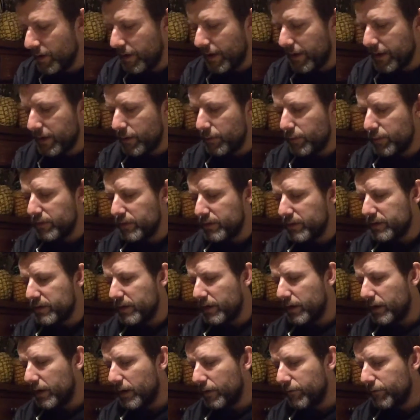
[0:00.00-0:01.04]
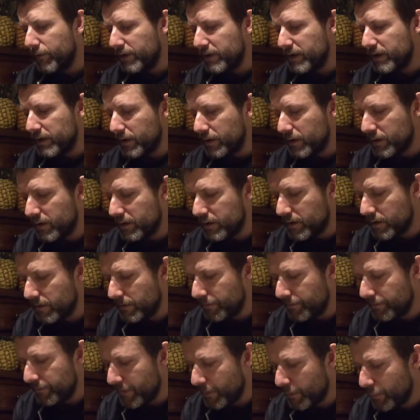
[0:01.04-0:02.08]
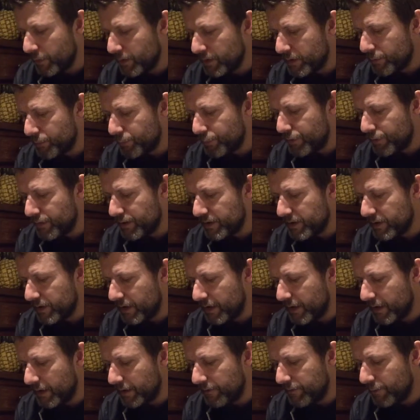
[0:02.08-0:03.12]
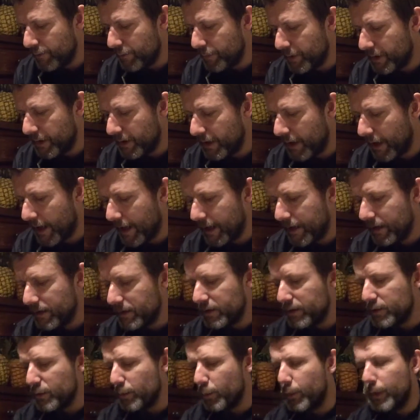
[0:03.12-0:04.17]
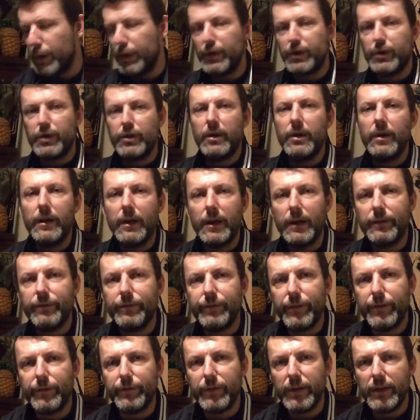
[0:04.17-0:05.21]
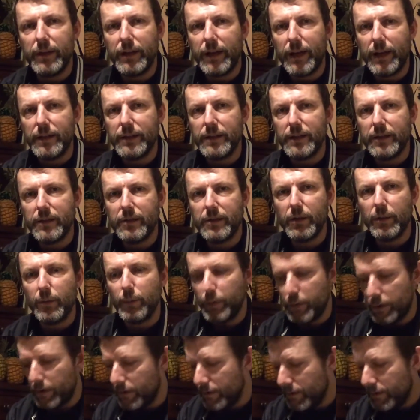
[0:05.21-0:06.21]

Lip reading: and it was a resident was imprisoned here for being hanged as a witch in 1582,